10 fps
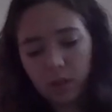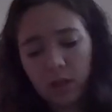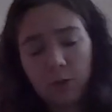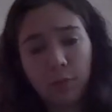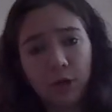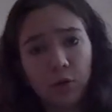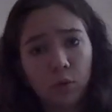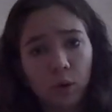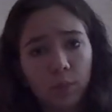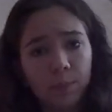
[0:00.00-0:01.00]
It's pretty
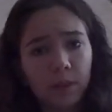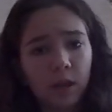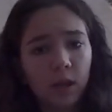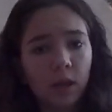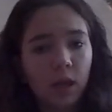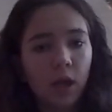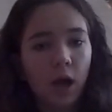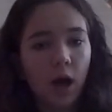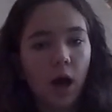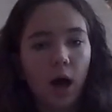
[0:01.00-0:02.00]
cool.
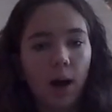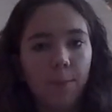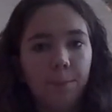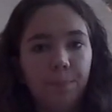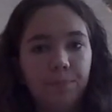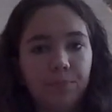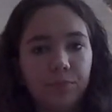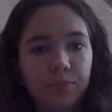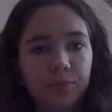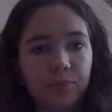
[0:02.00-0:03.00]
Um,
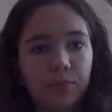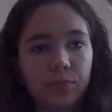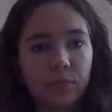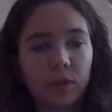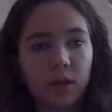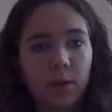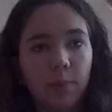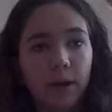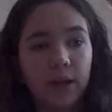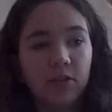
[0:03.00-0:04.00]

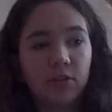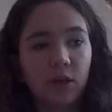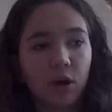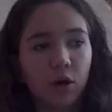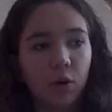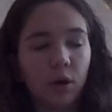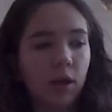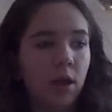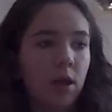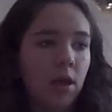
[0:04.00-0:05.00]
but so,
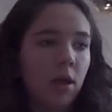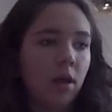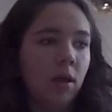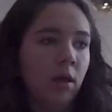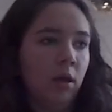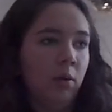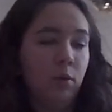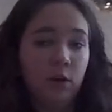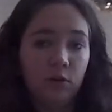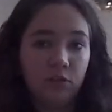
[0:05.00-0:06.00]

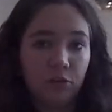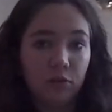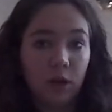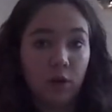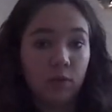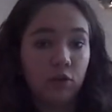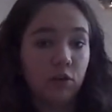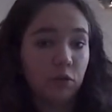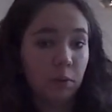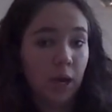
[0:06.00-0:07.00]
went into surgery. It only took
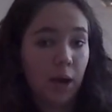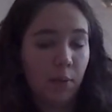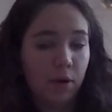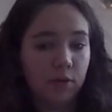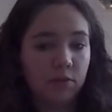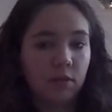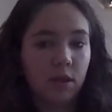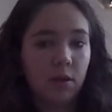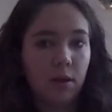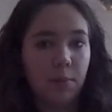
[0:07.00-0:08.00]
three hours.
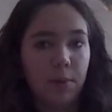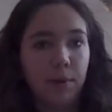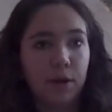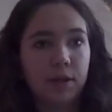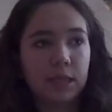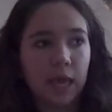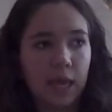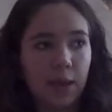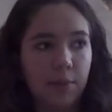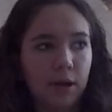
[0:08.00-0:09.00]
My parents
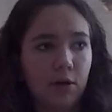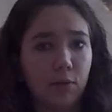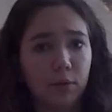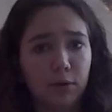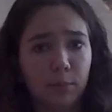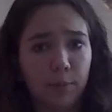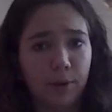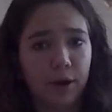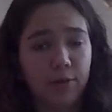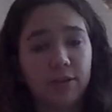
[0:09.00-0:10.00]
came and I don't really remember.
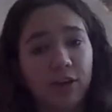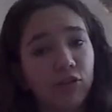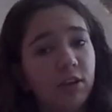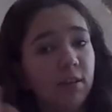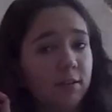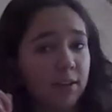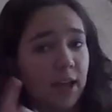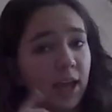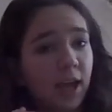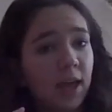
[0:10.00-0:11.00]
It was actually the
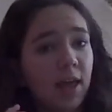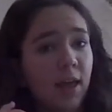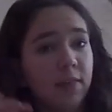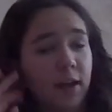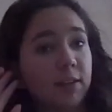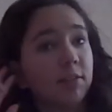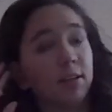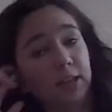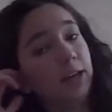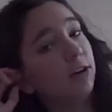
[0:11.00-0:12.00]
day that
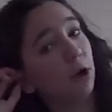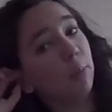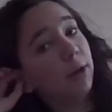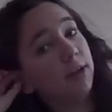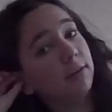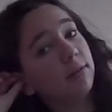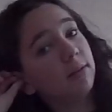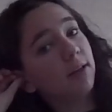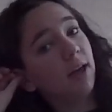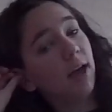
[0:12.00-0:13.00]
Selena Gomez
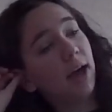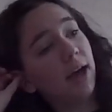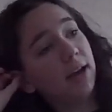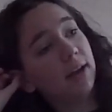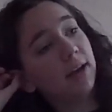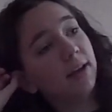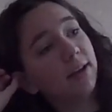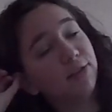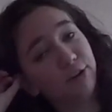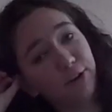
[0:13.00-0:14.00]
had
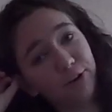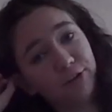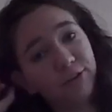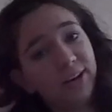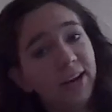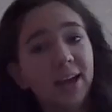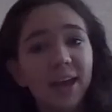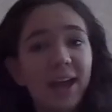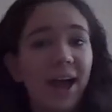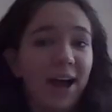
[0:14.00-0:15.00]
surgery
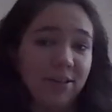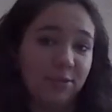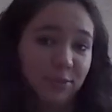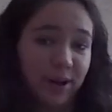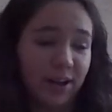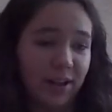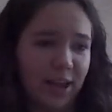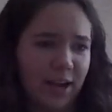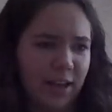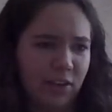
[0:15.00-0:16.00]
as well
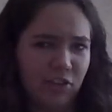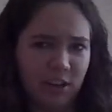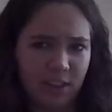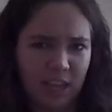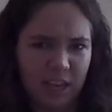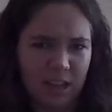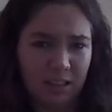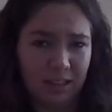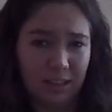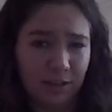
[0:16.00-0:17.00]
had, I think she had like a
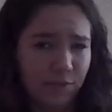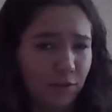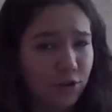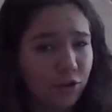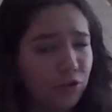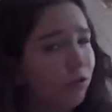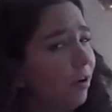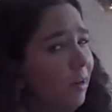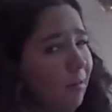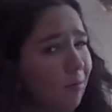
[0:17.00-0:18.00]
liver
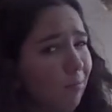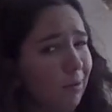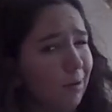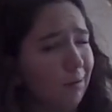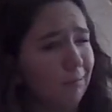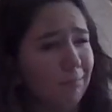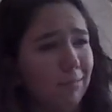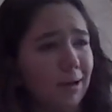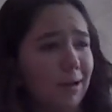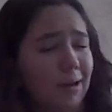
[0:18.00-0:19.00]
transplant,
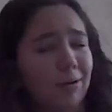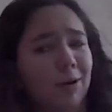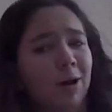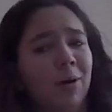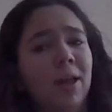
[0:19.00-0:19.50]
I don't know.